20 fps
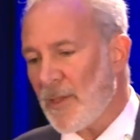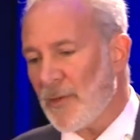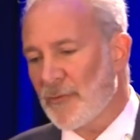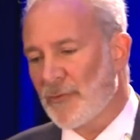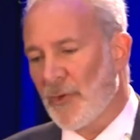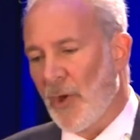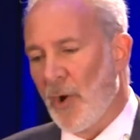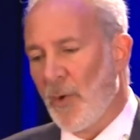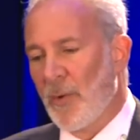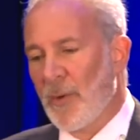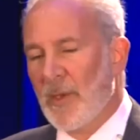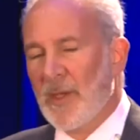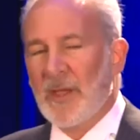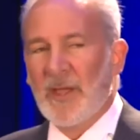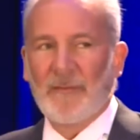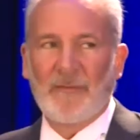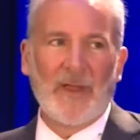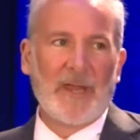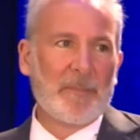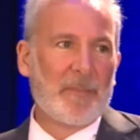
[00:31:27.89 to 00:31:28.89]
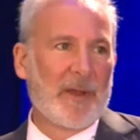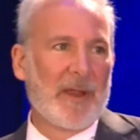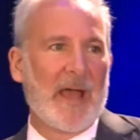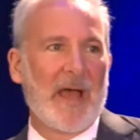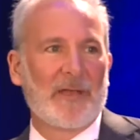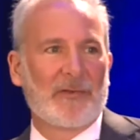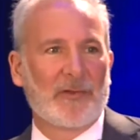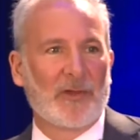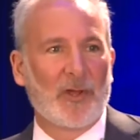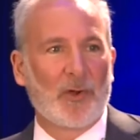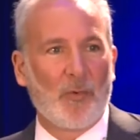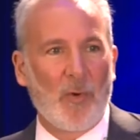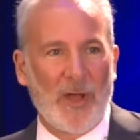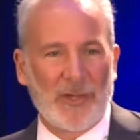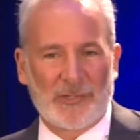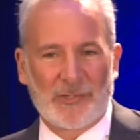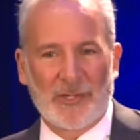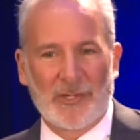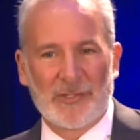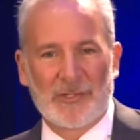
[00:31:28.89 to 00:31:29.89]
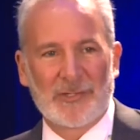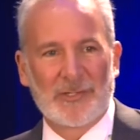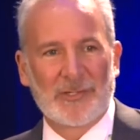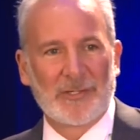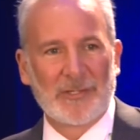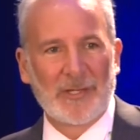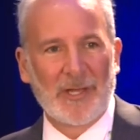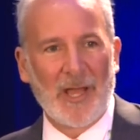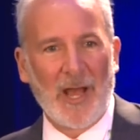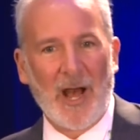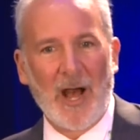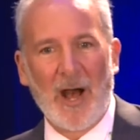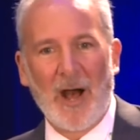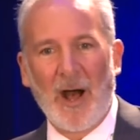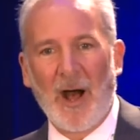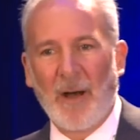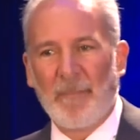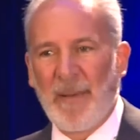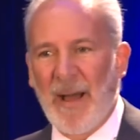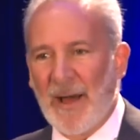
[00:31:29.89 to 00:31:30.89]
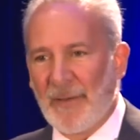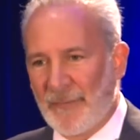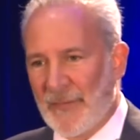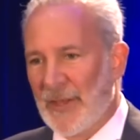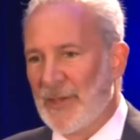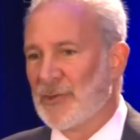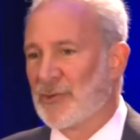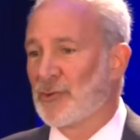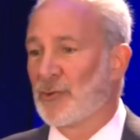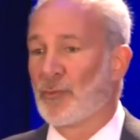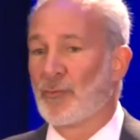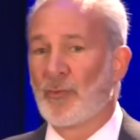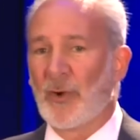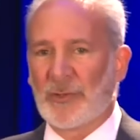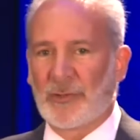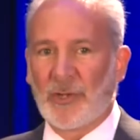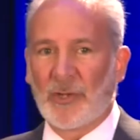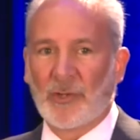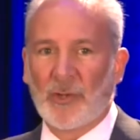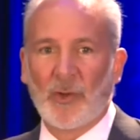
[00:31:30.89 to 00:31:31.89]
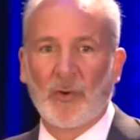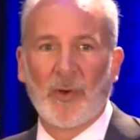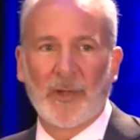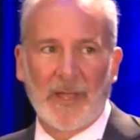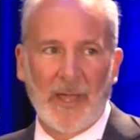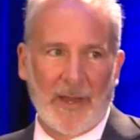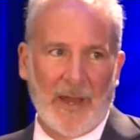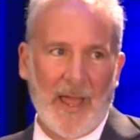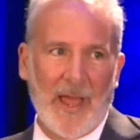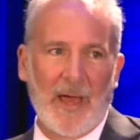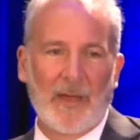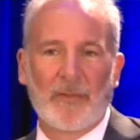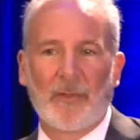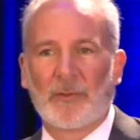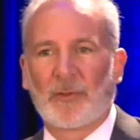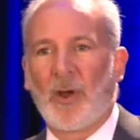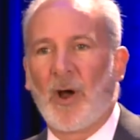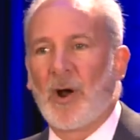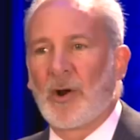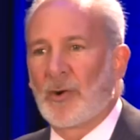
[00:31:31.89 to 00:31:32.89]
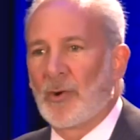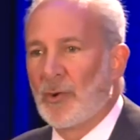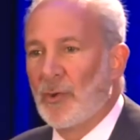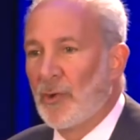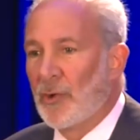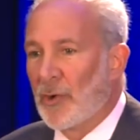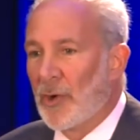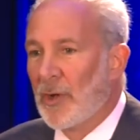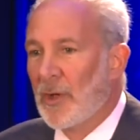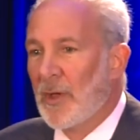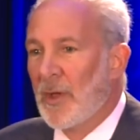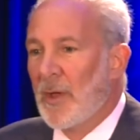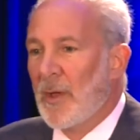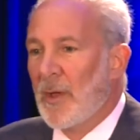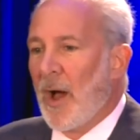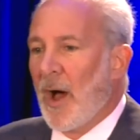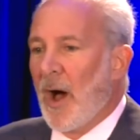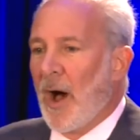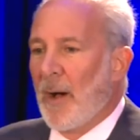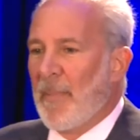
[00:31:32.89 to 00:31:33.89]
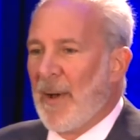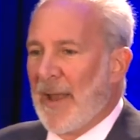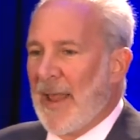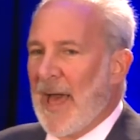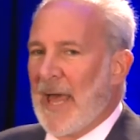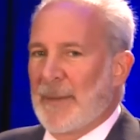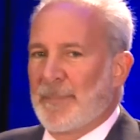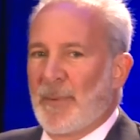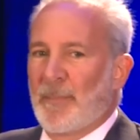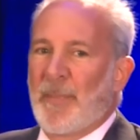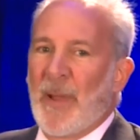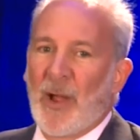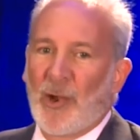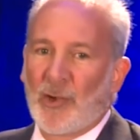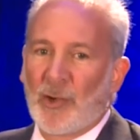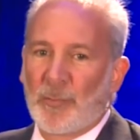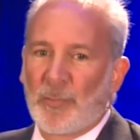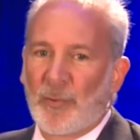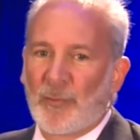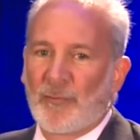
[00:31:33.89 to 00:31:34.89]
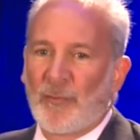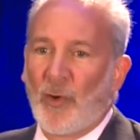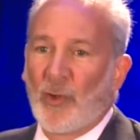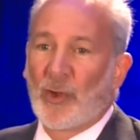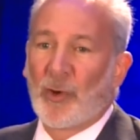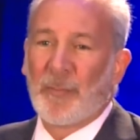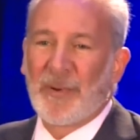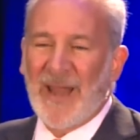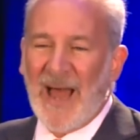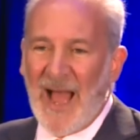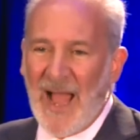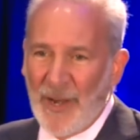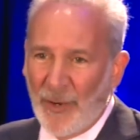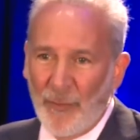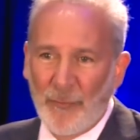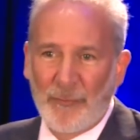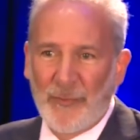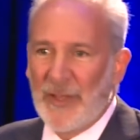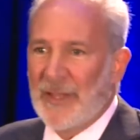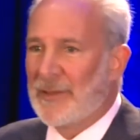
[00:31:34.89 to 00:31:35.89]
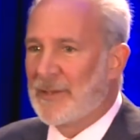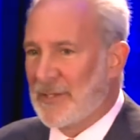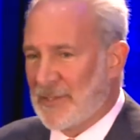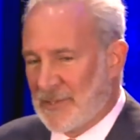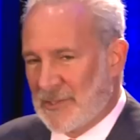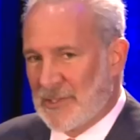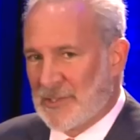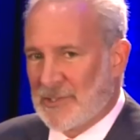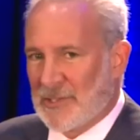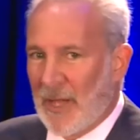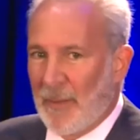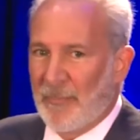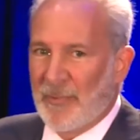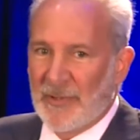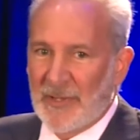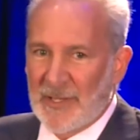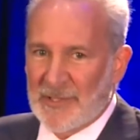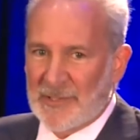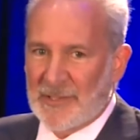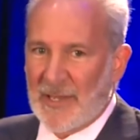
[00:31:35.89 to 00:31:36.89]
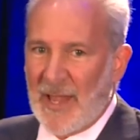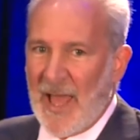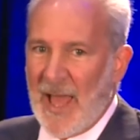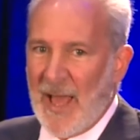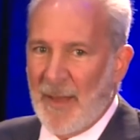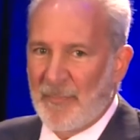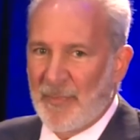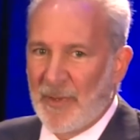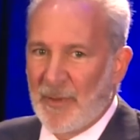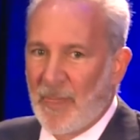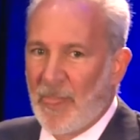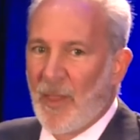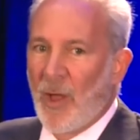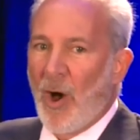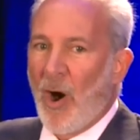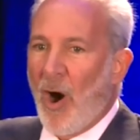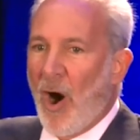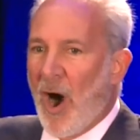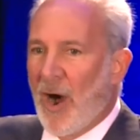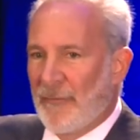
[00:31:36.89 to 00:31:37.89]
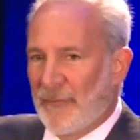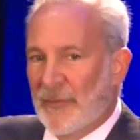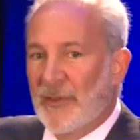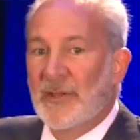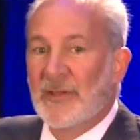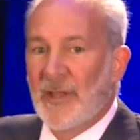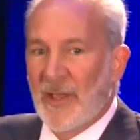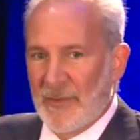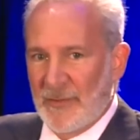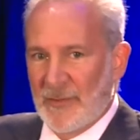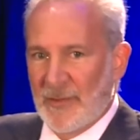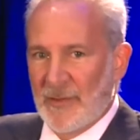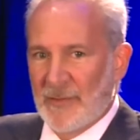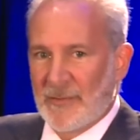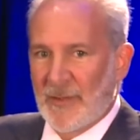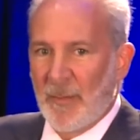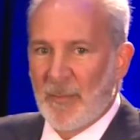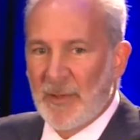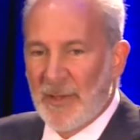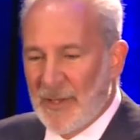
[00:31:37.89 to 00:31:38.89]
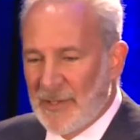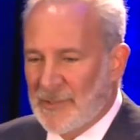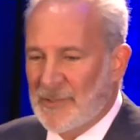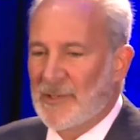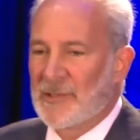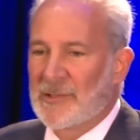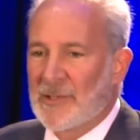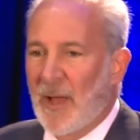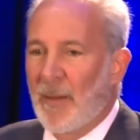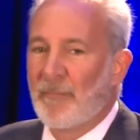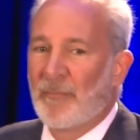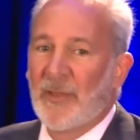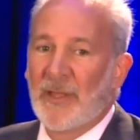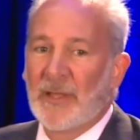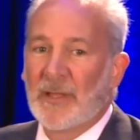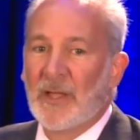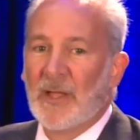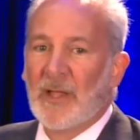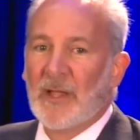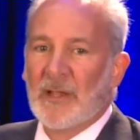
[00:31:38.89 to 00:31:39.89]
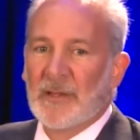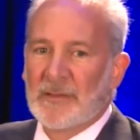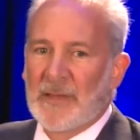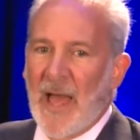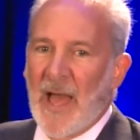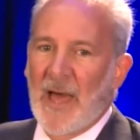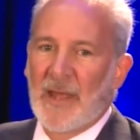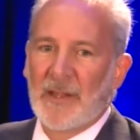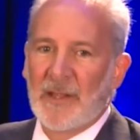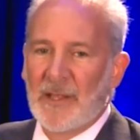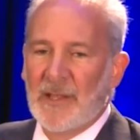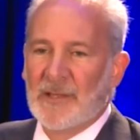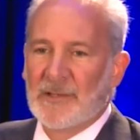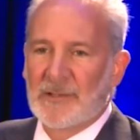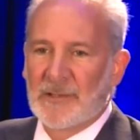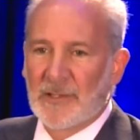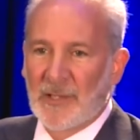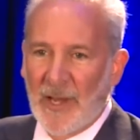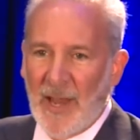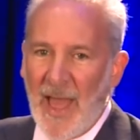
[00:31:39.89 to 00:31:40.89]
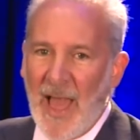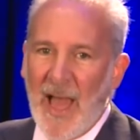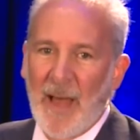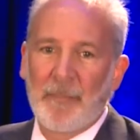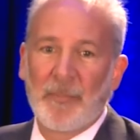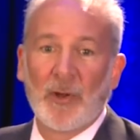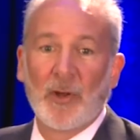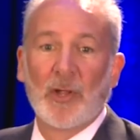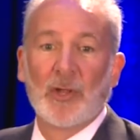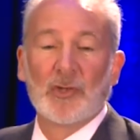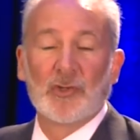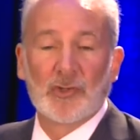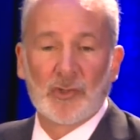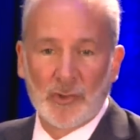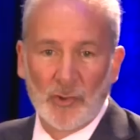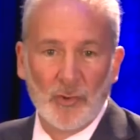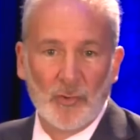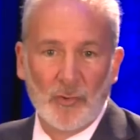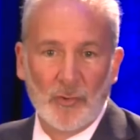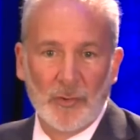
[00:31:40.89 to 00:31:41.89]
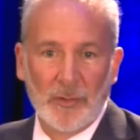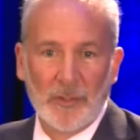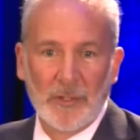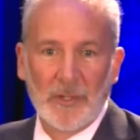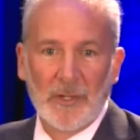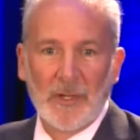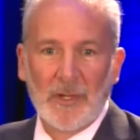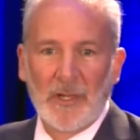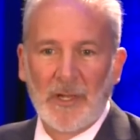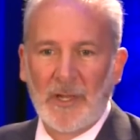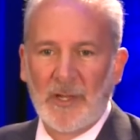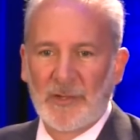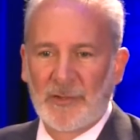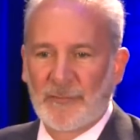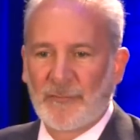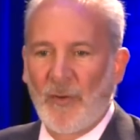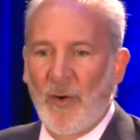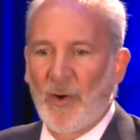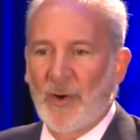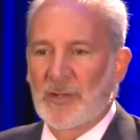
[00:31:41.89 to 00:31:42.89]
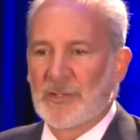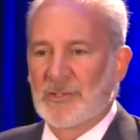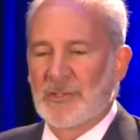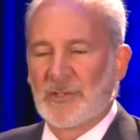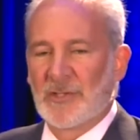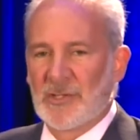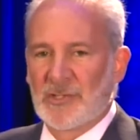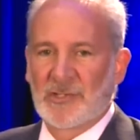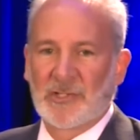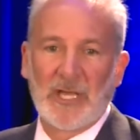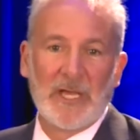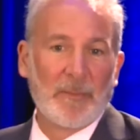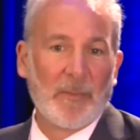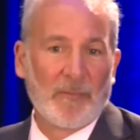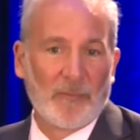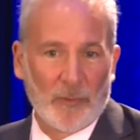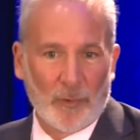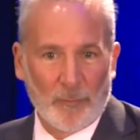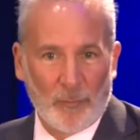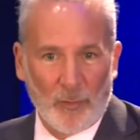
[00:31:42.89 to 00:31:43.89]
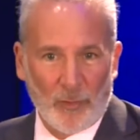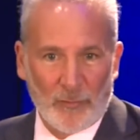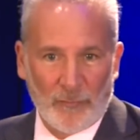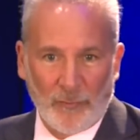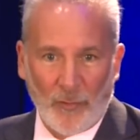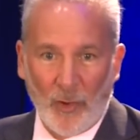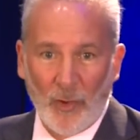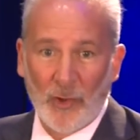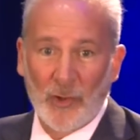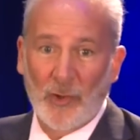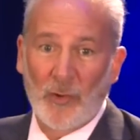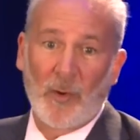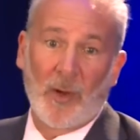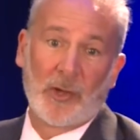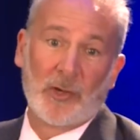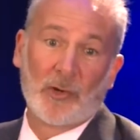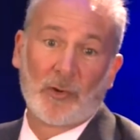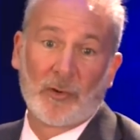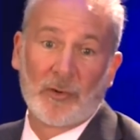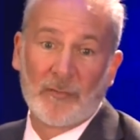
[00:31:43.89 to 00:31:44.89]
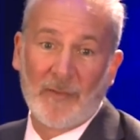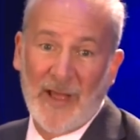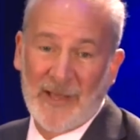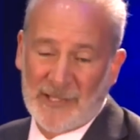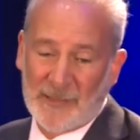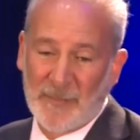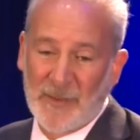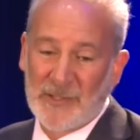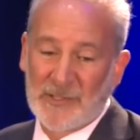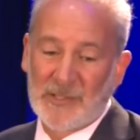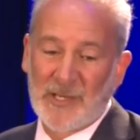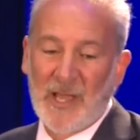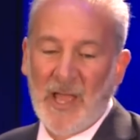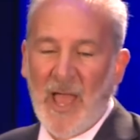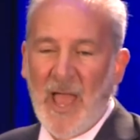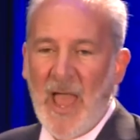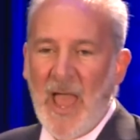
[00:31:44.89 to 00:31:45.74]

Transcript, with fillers: So if anybody has any questions uh, about this or what to do, again, I had the talk earlier about how to prepare your portfolio. But I don't think this is something that's going to happen off in the distance. I mean, this is something that is going to happen soon as far as the scheme of your portfolio and your investments.